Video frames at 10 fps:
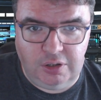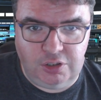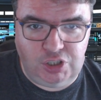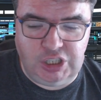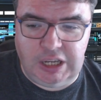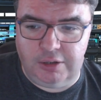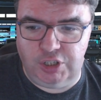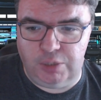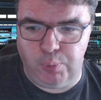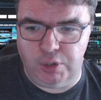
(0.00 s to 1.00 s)
she's
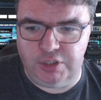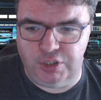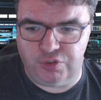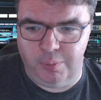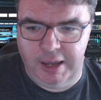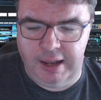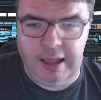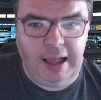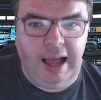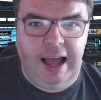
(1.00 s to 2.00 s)
she's approaching this from a
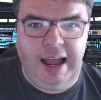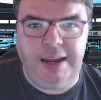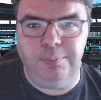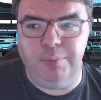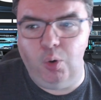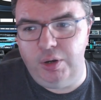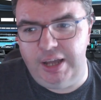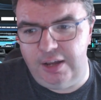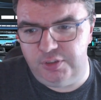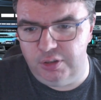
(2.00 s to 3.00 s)
I'm going to
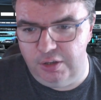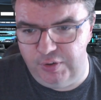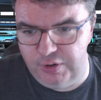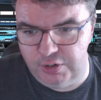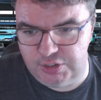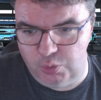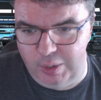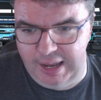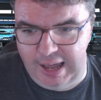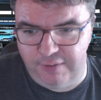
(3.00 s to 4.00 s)
have to live here, so
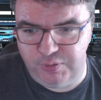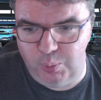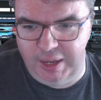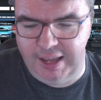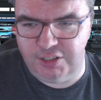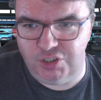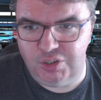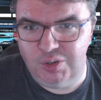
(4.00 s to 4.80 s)
I have so I can't